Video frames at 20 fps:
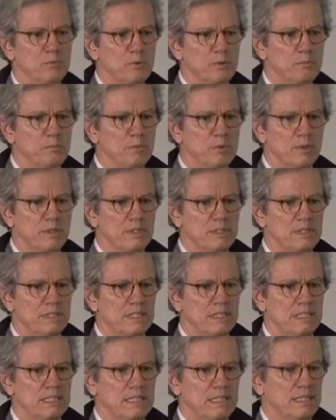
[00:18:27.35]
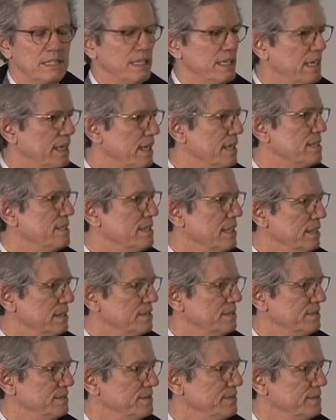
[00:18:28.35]
more important than it is now.
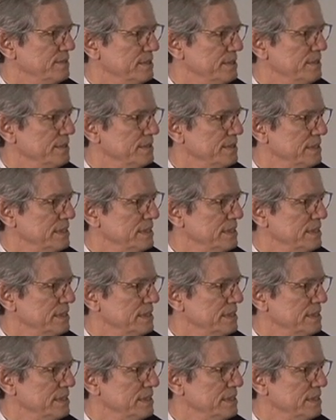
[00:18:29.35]
Right?